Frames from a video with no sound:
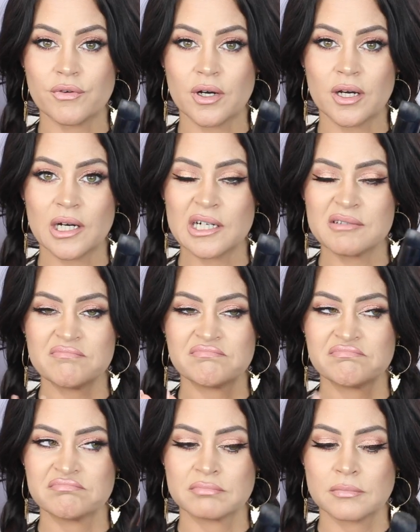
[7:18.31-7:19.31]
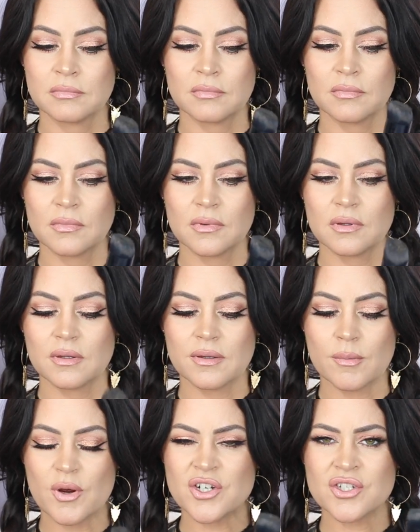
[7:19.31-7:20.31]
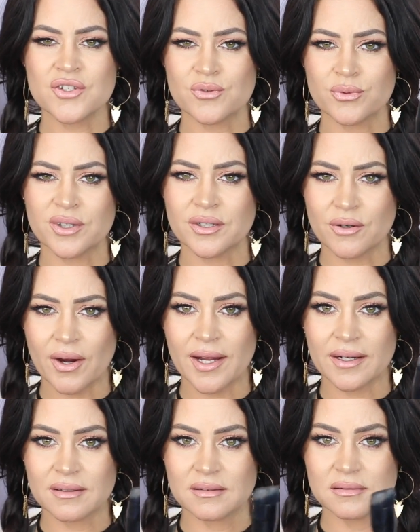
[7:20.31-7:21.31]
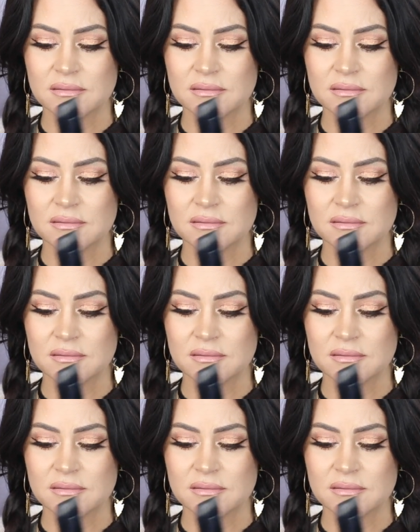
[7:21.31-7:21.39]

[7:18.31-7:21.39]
far, their brushes are really great.